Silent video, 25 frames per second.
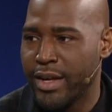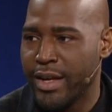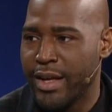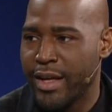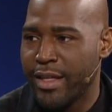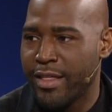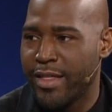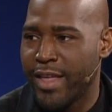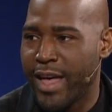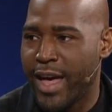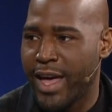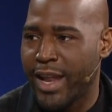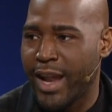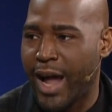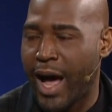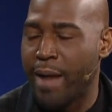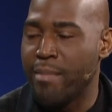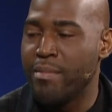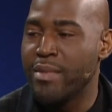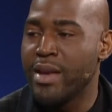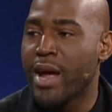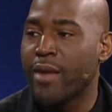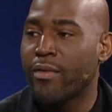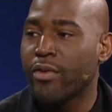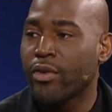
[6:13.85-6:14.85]
then I'm
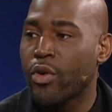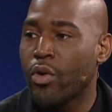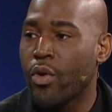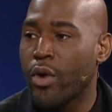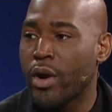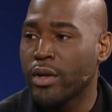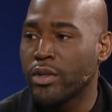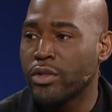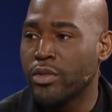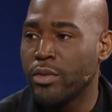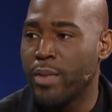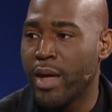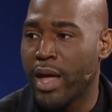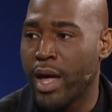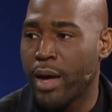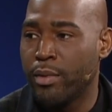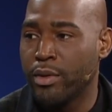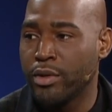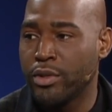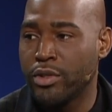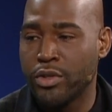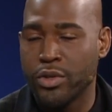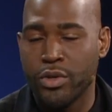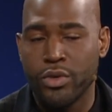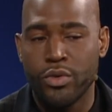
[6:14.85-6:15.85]
never going to be able
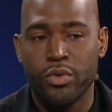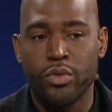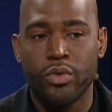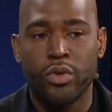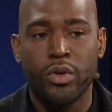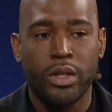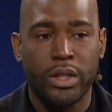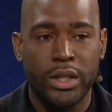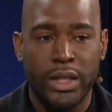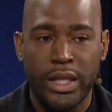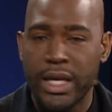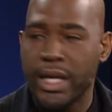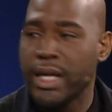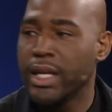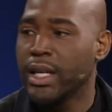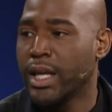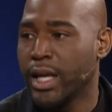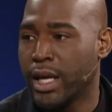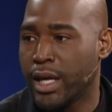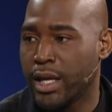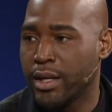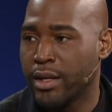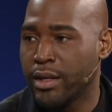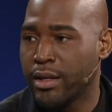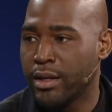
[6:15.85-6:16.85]
to lean
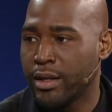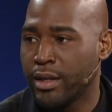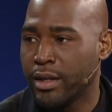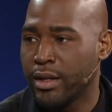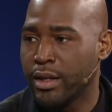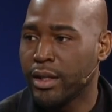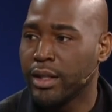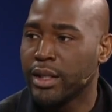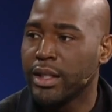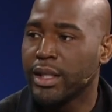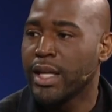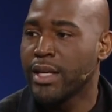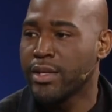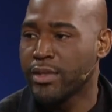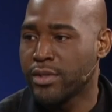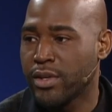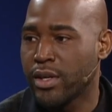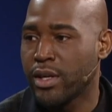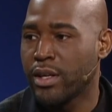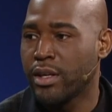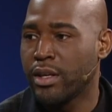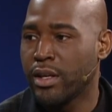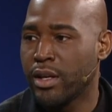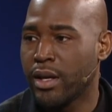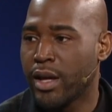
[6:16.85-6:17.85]
in,
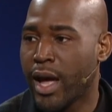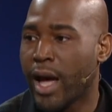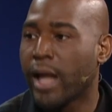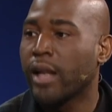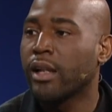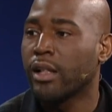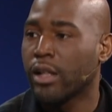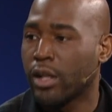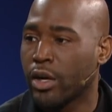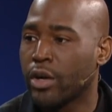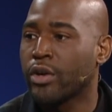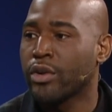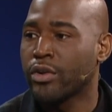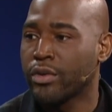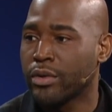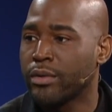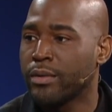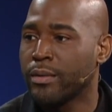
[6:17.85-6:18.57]
listen, and learn.